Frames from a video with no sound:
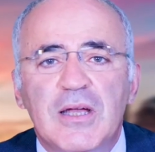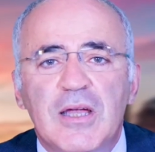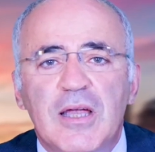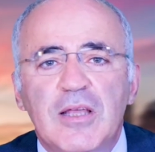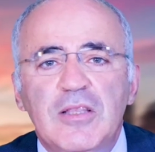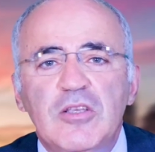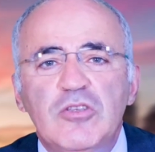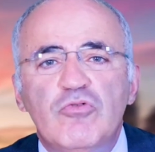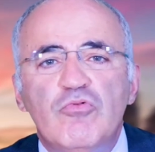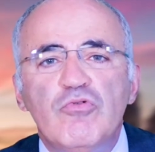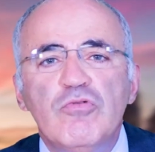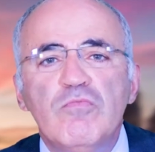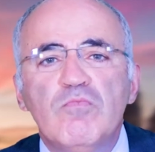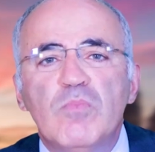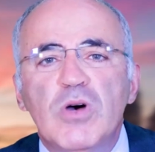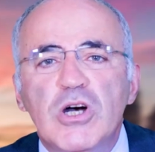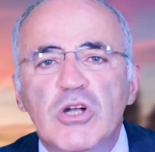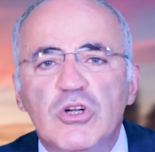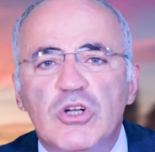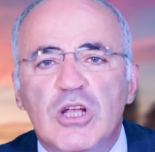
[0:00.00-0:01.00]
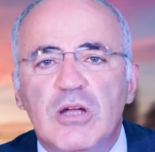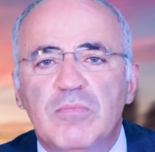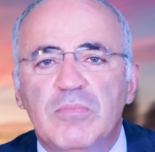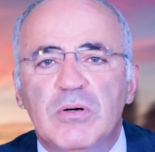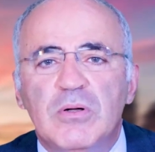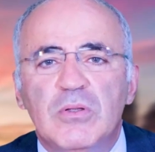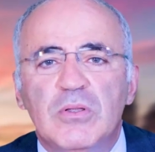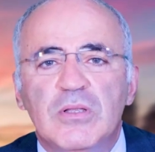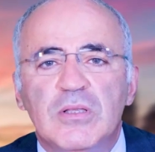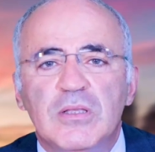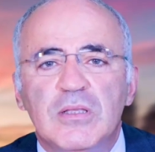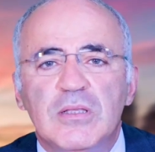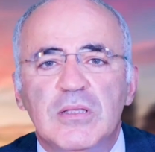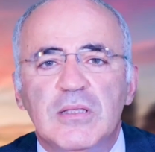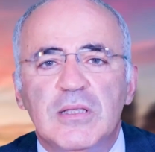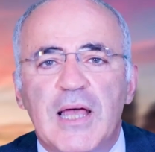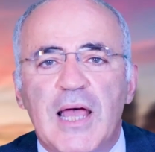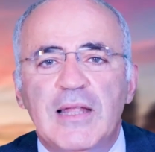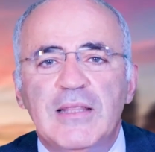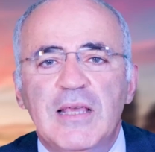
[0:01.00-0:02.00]
it is remarkable
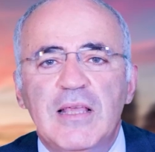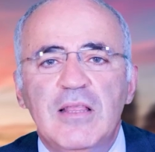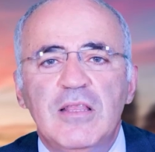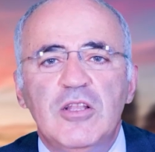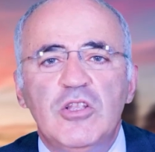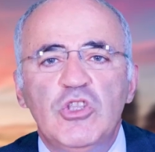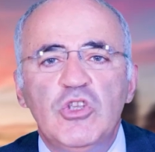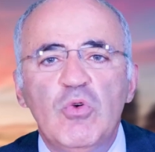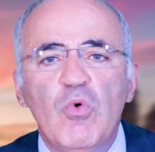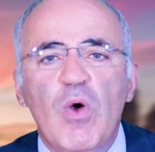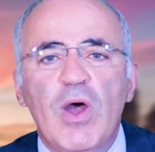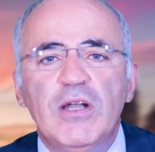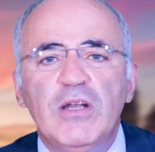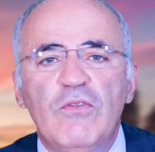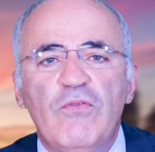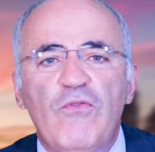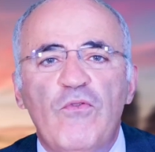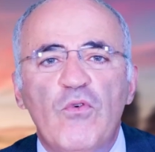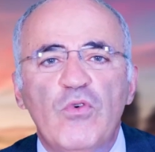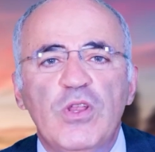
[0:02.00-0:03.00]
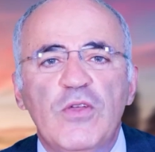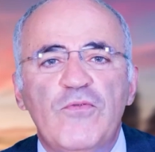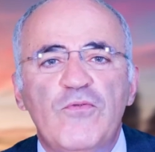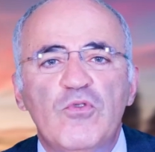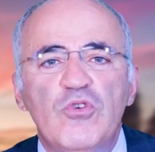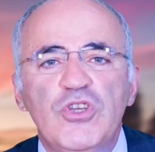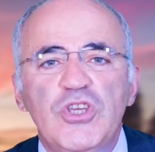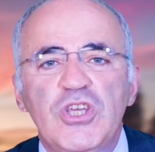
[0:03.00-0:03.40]
that in the 244